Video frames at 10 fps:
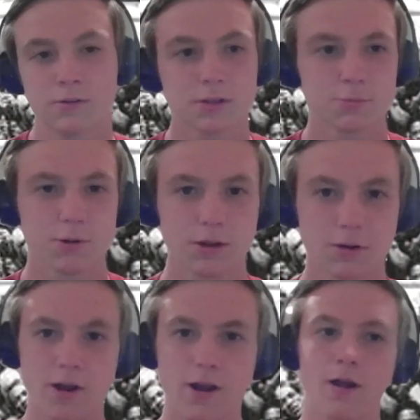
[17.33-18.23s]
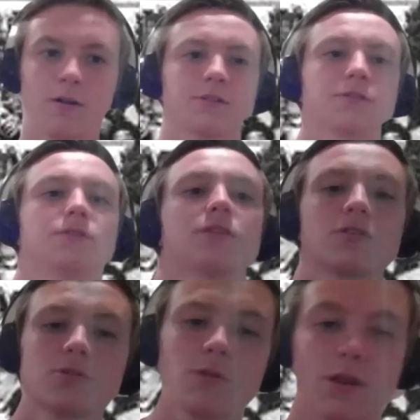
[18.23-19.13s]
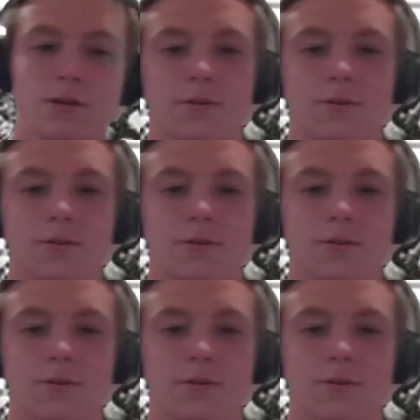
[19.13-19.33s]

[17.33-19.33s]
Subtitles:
it's pretty good right now. Not too bad.